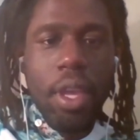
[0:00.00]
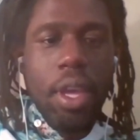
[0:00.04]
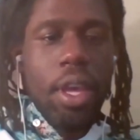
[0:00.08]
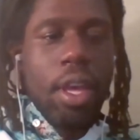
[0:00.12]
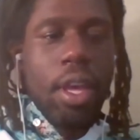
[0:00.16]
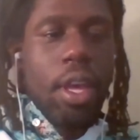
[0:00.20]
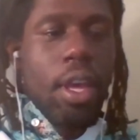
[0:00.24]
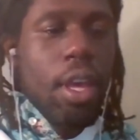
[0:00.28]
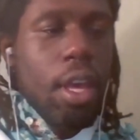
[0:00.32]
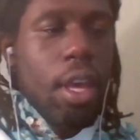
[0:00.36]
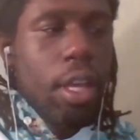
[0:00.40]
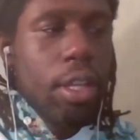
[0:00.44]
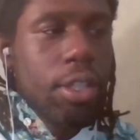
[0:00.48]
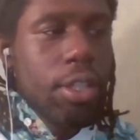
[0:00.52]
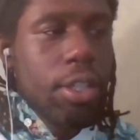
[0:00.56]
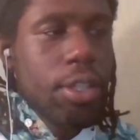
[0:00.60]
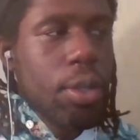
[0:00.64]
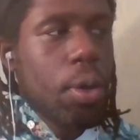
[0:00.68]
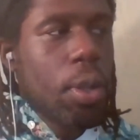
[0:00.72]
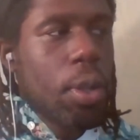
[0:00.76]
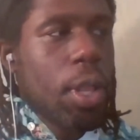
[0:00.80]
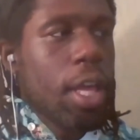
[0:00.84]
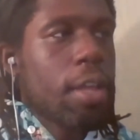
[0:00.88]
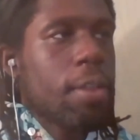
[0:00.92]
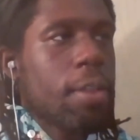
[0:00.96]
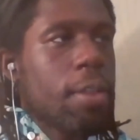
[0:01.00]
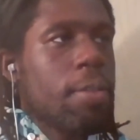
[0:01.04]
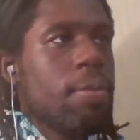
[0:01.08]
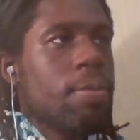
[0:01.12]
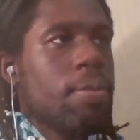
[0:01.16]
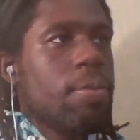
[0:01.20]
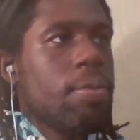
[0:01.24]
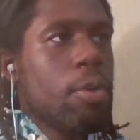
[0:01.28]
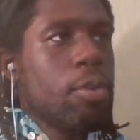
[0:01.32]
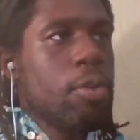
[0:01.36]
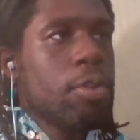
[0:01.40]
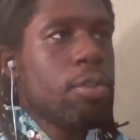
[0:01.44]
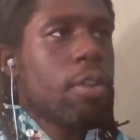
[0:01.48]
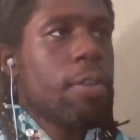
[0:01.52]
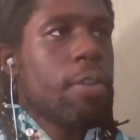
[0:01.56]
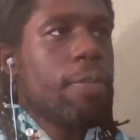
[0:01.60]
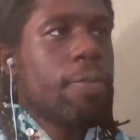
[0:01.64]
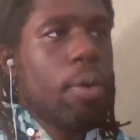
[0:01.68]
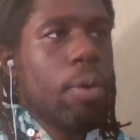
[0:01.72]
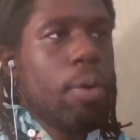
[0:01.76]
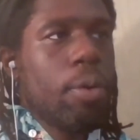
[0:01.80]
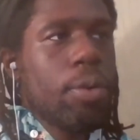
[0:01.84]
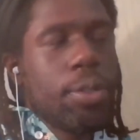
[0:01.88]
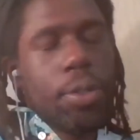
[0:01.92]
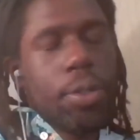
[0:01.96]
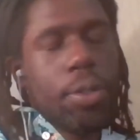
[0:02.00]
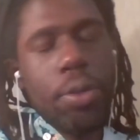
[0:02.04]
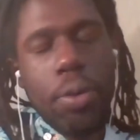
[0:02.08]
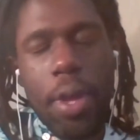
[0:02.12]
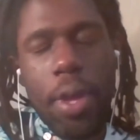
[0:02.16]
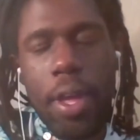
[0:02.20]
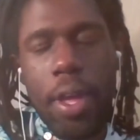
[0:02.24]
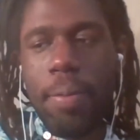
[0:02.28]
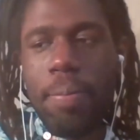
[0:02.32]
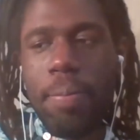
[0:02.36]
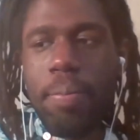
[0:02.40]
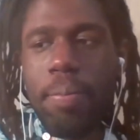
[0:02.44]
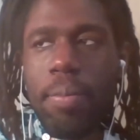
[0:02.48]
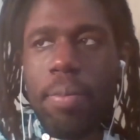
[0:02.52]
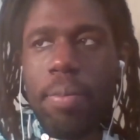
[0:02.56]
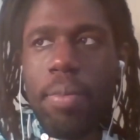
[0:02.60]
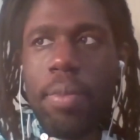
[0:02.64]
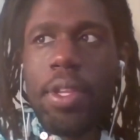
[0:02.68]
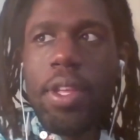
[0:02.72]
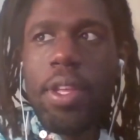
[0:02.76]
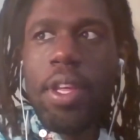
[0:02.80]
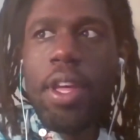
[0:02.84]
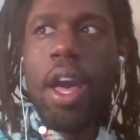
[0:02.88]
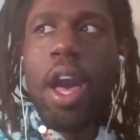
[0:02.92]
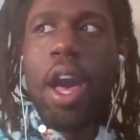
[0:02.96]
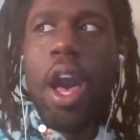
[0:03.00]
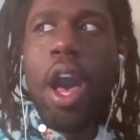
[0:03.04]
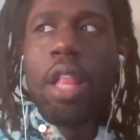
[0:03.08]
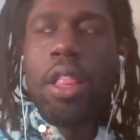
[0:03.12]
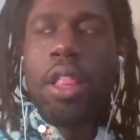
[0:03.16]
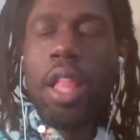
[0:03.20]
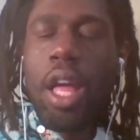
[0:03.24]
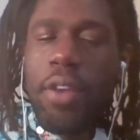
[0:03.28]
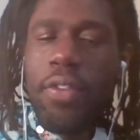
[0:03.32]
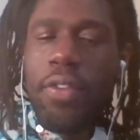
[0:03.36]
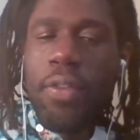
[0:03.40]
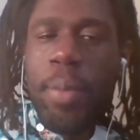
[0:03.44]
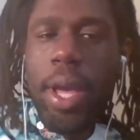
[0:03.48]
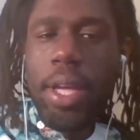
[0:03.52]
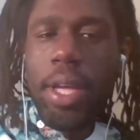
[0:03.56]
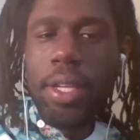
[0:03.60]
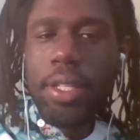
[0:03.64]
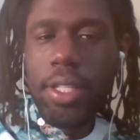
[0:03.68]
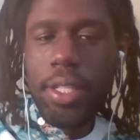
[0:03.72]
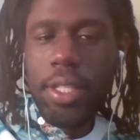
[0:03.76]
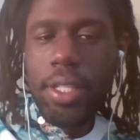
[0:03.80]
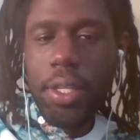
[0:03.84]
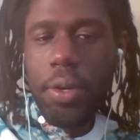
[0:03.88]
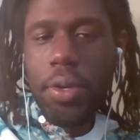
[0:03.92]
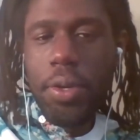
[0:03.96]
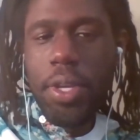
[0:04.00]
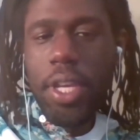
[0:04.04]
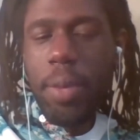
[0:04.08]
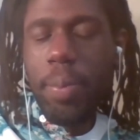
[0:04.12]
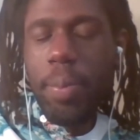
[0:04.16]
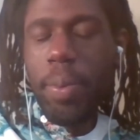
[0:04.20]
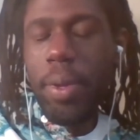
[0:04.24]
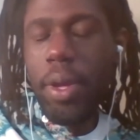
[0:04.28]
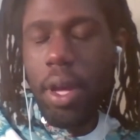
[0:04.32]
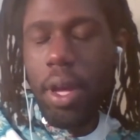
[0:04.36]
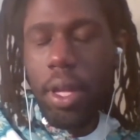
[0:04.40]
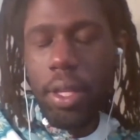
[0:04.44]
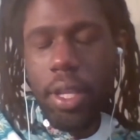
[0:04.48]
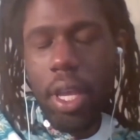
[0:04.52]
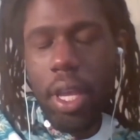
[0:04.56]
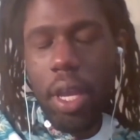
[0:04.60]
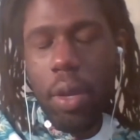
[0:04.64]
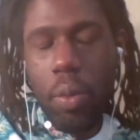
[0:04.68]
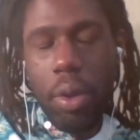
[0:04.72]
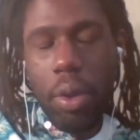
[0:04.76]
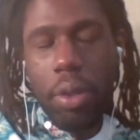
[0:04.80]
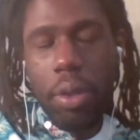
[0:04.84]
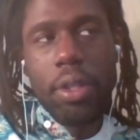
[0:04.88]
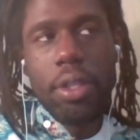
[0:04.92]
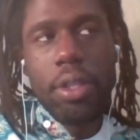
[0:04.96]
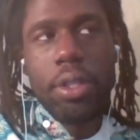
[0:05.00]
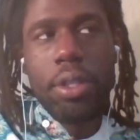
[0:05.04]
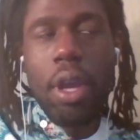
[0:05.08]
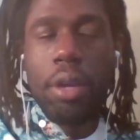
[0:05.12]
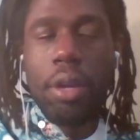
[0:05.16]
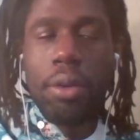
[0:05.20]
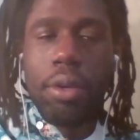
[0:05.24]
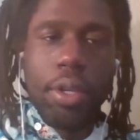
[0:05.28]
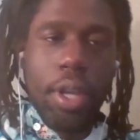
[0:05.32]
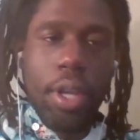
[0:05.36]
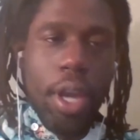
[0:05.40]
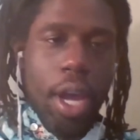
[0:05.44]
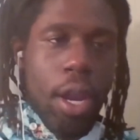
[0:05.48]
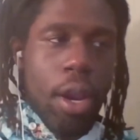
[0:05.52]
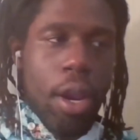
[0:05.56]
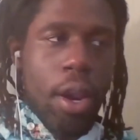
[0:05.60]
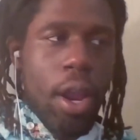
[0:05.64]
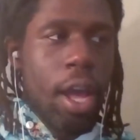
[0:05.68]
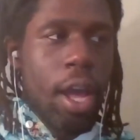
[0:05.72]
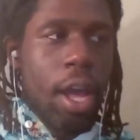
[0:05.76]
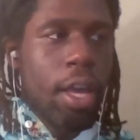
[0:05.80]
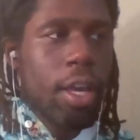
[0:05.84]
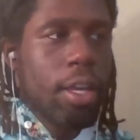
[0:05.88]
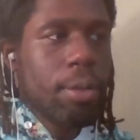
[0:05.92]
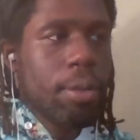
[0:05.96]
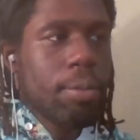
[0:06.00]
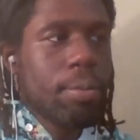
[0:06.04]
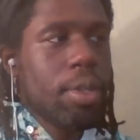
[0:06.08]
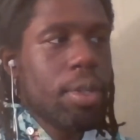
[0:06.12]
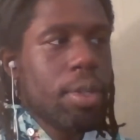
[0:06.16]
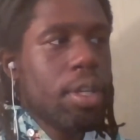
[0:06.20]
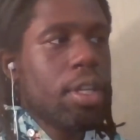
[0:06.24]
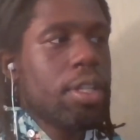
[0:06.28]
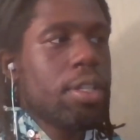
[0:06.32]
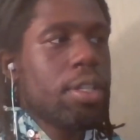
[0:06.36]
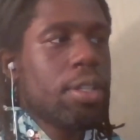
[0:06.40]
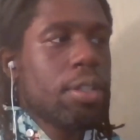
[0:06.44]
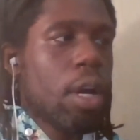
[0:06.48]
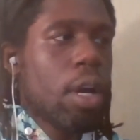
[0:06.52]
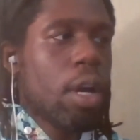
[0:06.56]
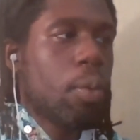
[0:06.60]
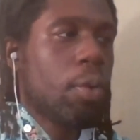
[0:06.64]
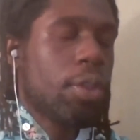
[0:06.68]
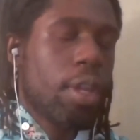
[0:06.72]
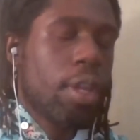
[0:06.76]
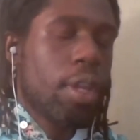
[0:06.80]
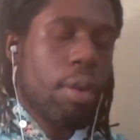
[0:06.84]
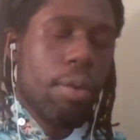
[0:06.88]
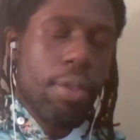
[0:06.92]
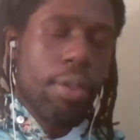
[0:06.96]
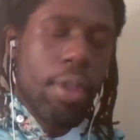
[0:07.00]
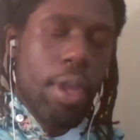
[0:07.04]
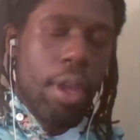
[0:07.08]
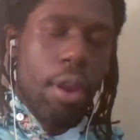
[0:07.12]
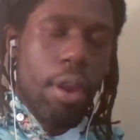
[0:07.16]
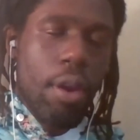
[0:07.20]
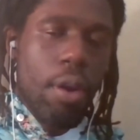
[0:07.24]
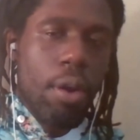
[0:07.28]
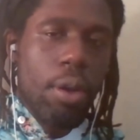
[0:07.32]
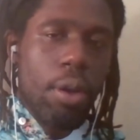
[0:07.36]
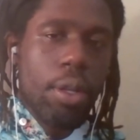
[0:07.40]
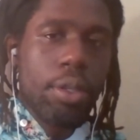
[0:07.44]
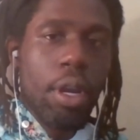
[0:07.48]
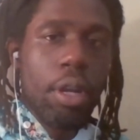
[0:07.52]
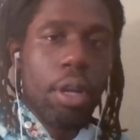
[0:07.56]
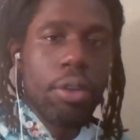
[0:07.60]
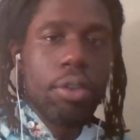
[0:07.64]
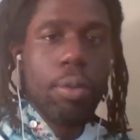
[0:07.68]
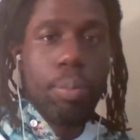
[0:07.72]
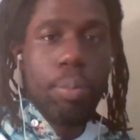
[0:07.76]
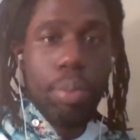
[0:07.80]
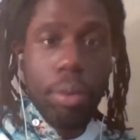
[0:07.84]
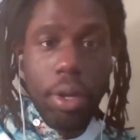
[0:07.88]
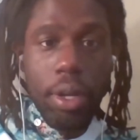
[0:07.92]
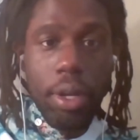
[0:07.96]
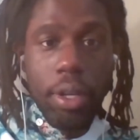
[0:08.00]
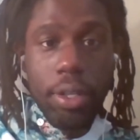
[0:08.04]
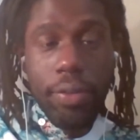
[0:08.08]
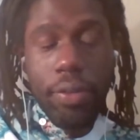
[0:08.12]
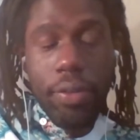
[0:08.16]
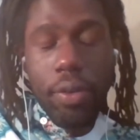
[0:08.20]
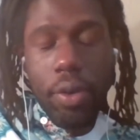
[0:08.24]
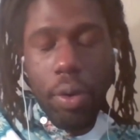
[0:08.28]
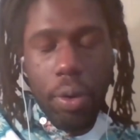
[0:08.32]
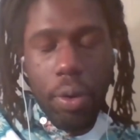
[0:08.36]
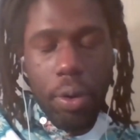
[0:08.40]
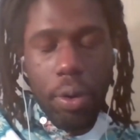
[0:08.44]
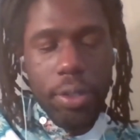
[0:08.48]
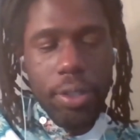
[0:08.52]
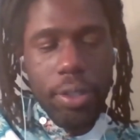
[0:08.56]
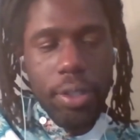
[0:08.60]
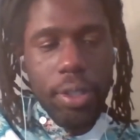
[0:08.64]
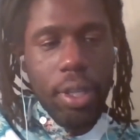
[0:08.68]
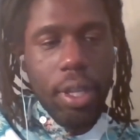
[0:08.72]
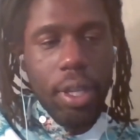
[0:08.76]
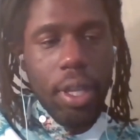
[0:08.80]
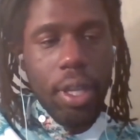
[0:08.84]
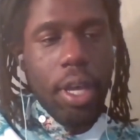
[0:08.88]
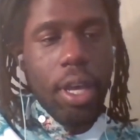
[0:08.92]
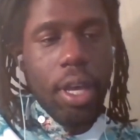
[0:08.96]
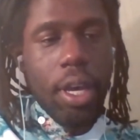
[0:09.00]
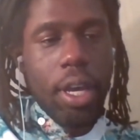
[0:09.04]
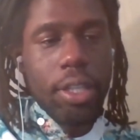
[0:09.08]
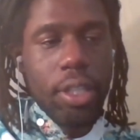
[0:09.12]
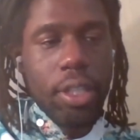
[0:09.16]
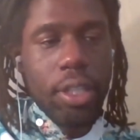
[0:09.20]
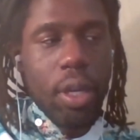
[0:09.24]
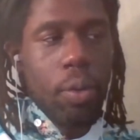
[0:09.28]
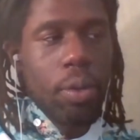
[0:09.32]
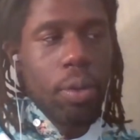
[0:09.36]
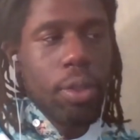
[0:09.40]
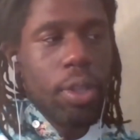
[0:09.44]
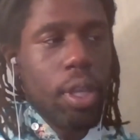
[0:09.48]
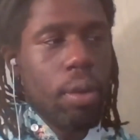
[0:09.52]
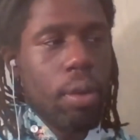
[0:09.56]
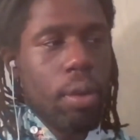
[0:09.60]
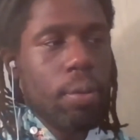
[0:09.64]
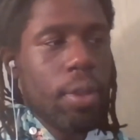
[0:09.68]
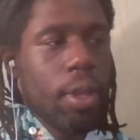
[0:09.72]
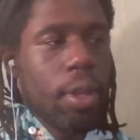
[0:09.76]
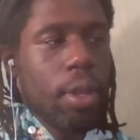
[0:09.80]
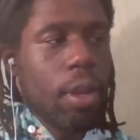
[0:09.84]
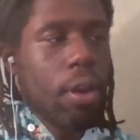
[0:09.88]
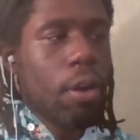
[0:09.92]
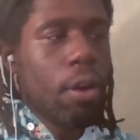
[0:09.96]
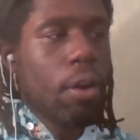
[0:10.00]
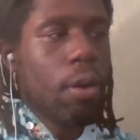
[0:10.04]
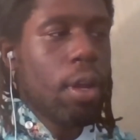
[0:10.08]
And so like those are the folks who a lot of them I still keep in contact with. Dr. Dyer, I talk with here and there. Dr. Brooks, of course, I talk with here and there.